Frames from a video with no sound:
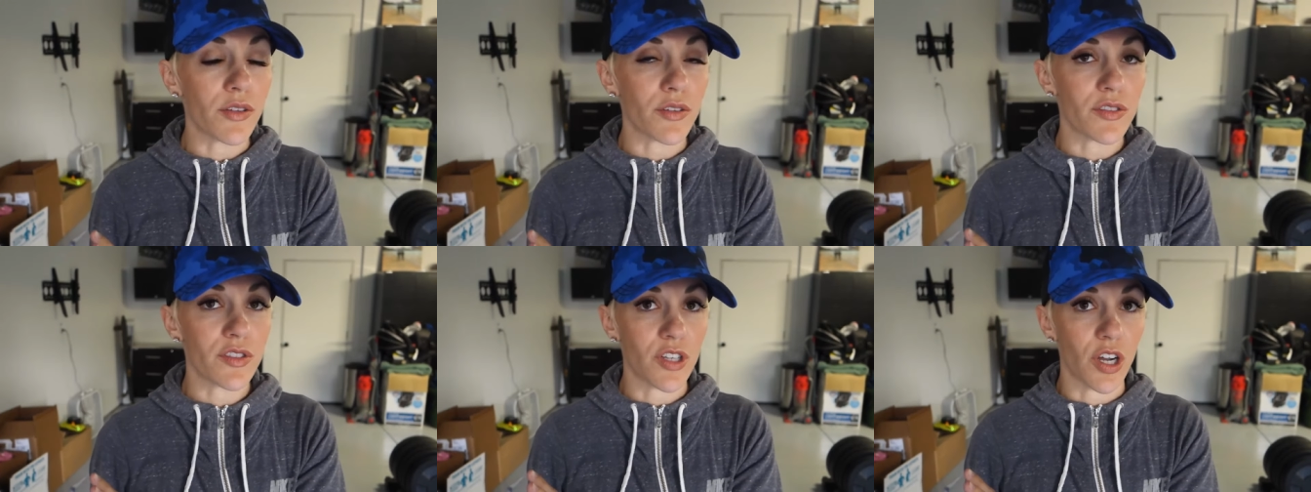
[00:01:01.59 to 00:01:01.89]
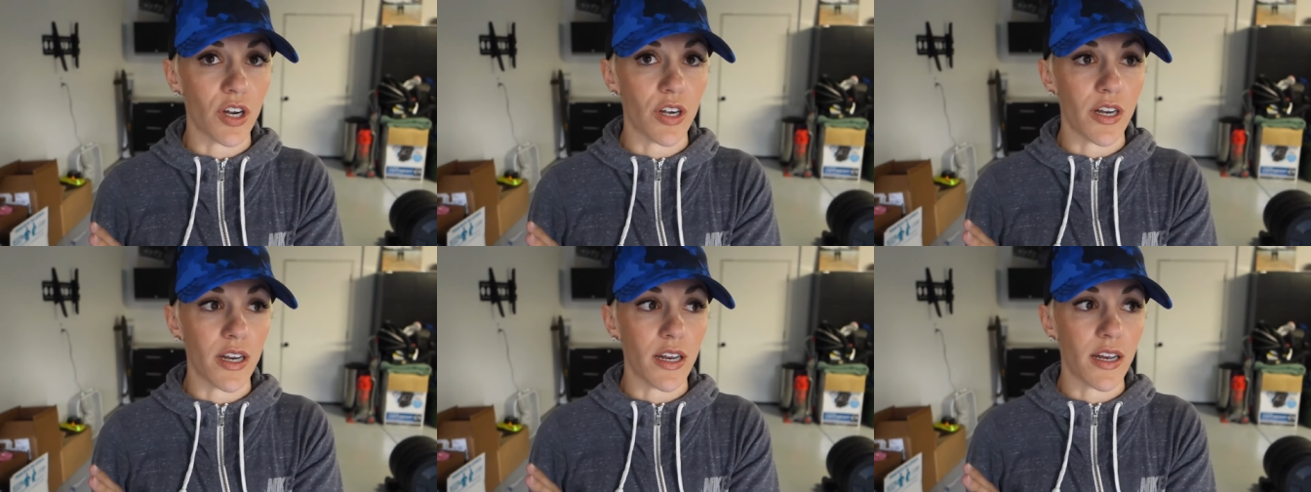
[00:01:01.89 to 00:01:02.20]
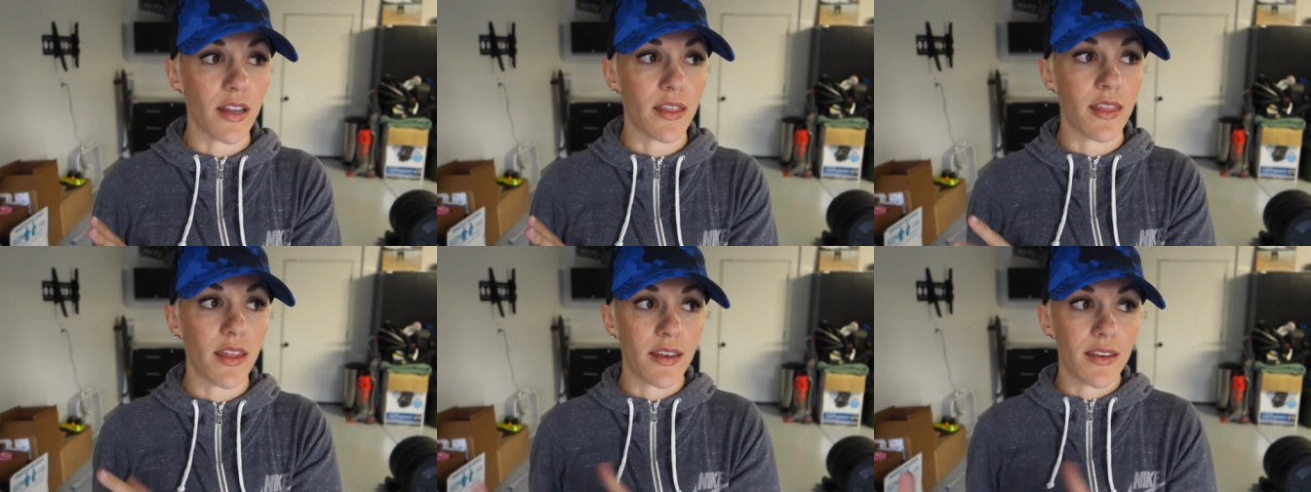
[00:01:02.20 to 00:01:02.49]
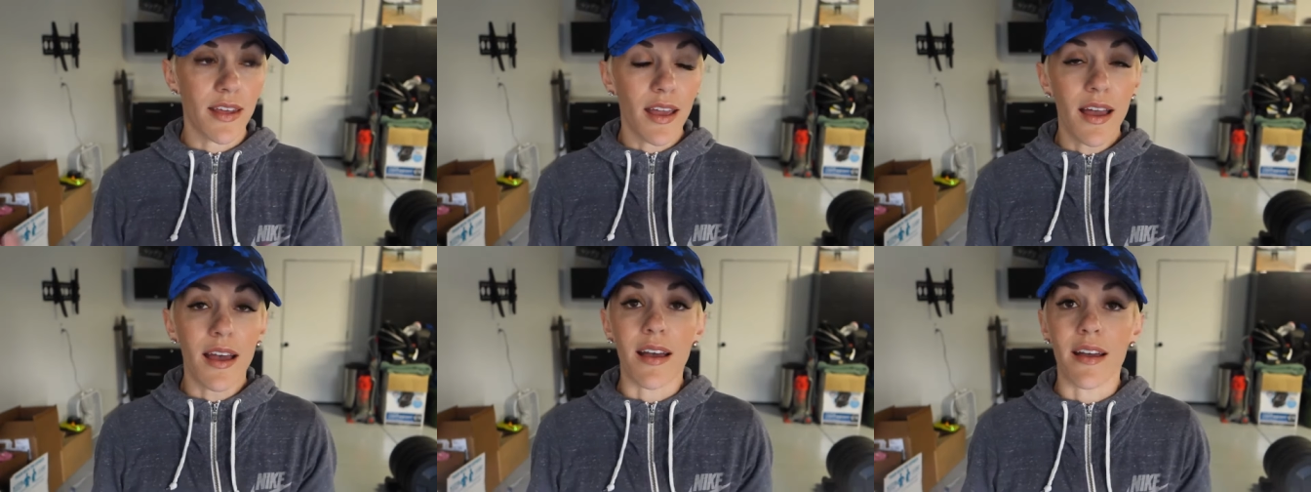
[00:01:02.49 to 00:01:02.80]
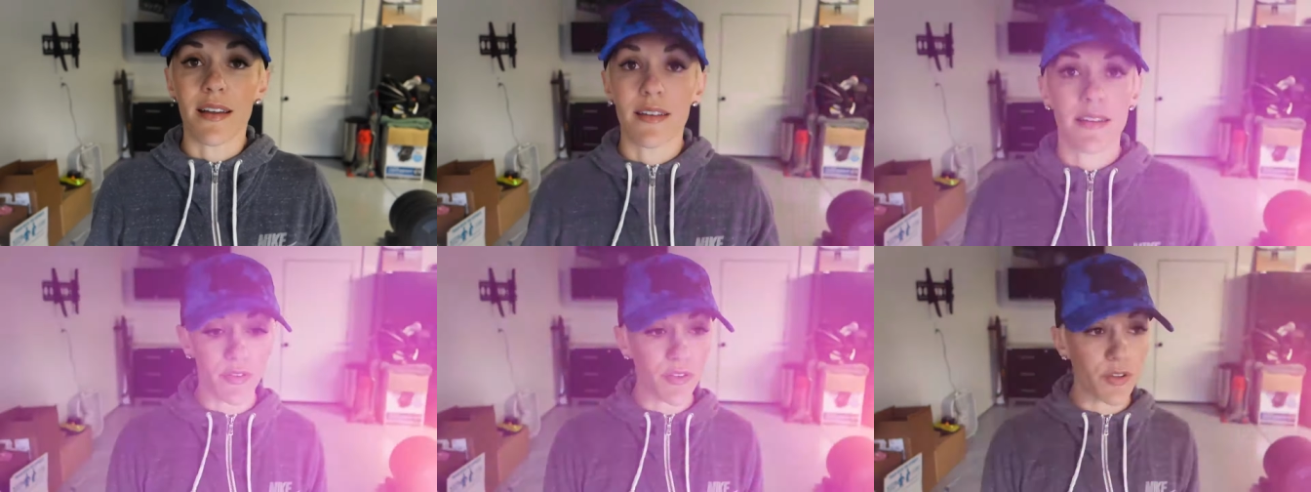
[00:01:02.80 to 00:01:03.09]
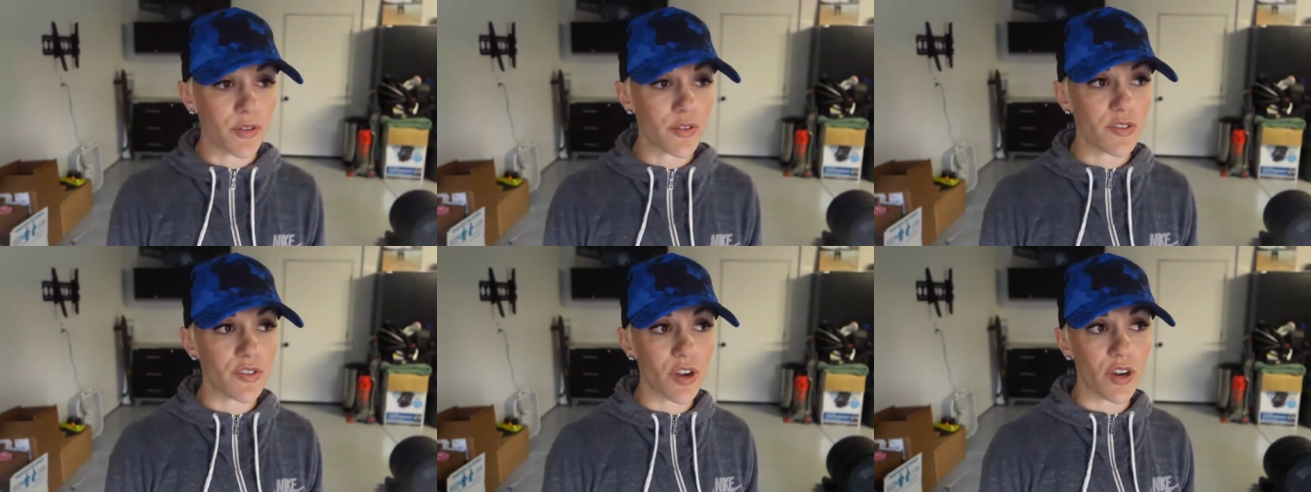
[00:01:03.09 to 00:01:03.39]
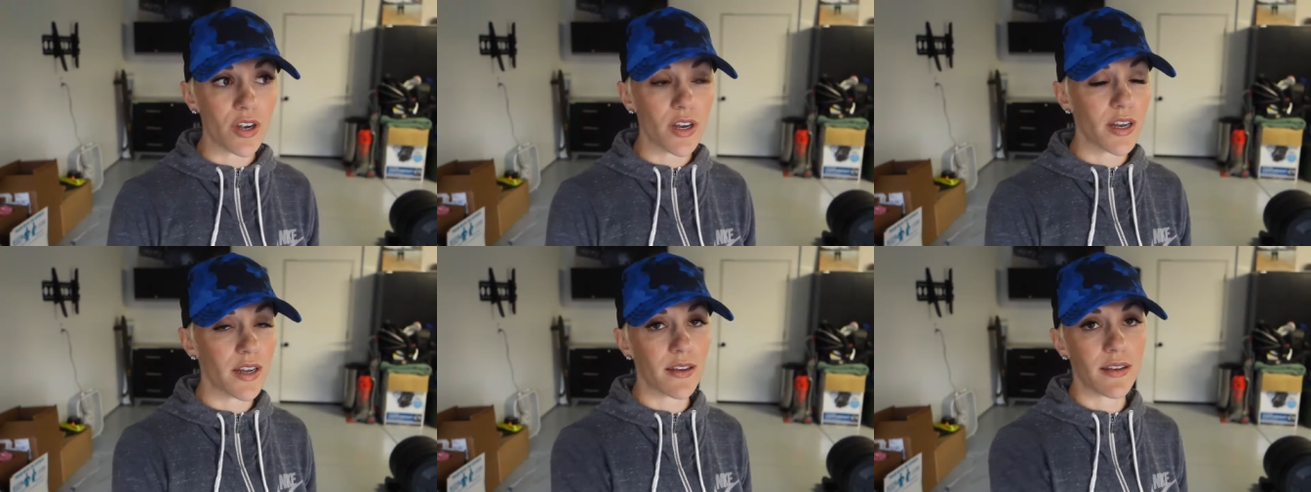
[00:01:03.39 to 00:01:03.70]
you started, then yeah. If you
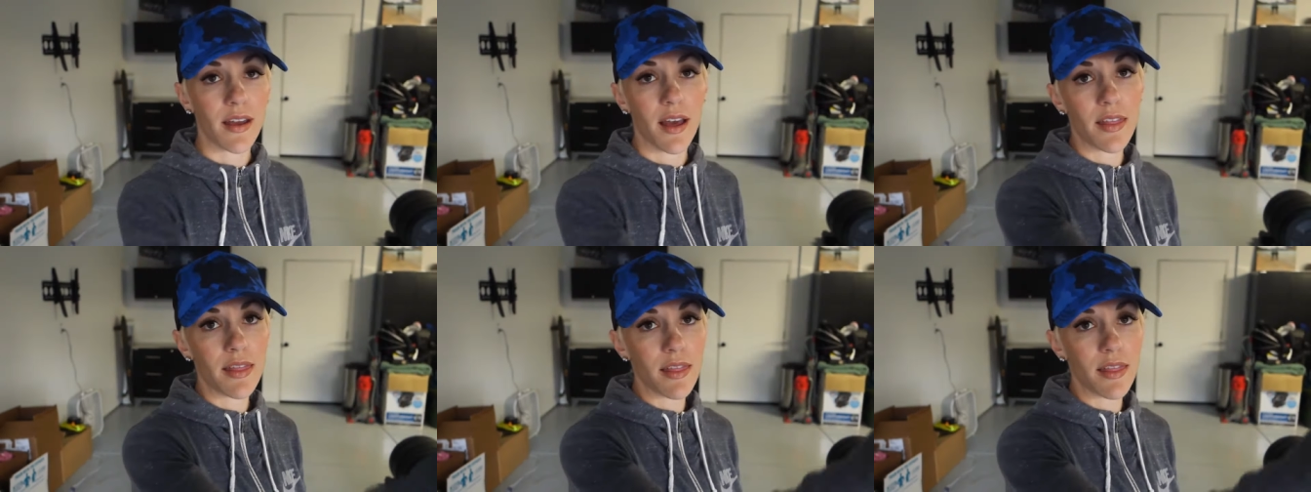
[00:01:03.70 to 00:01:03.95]
started a